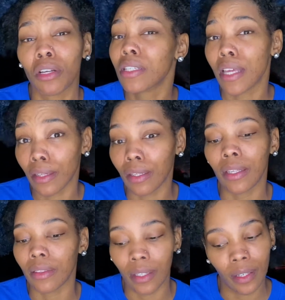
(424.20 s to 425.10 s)
say
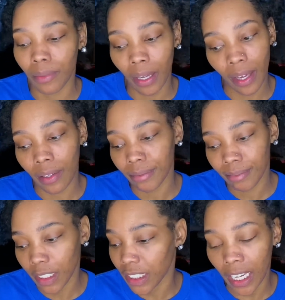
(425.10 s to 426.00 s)
lengthy, okay?
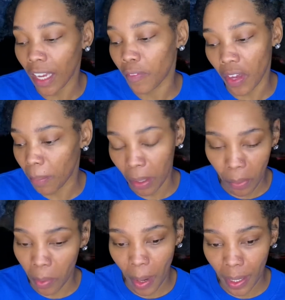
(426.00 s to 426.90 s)
Because I can't find a better
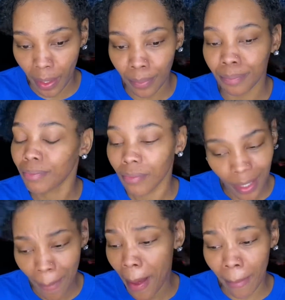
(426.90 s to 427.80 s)
word right now.
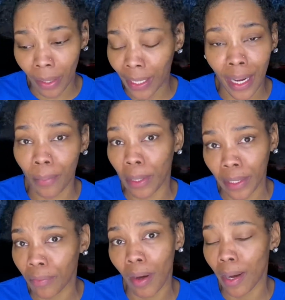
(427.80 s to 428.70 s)
My brain ain't
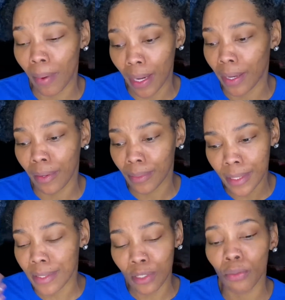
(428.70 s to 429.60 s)
working right now.
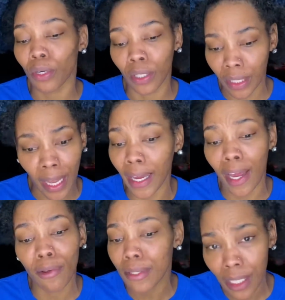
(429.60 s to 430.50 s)
It's too early. I ain't
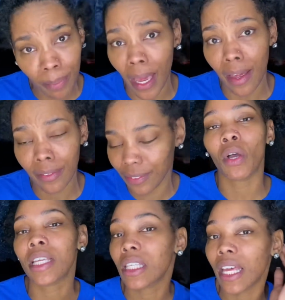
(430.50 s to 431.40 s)
got no sleep yet.
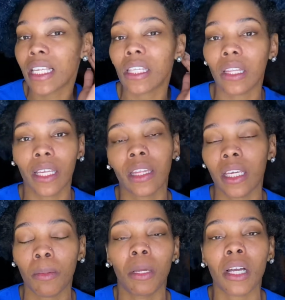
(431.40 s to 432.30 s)
It's less
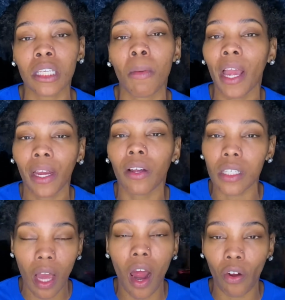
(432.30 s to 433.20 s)
lengthy because my hair
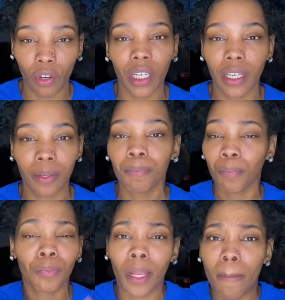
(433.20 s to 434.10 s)
is already
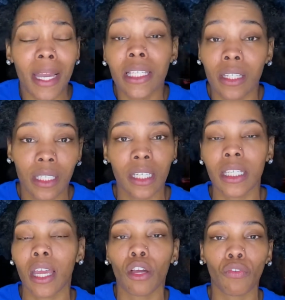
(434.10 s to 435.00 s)
basically
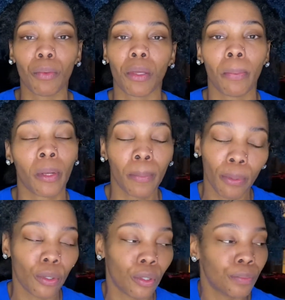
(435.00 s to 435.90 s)
detangled from the
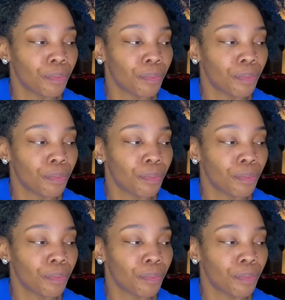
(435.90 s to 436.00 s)
pre-poo.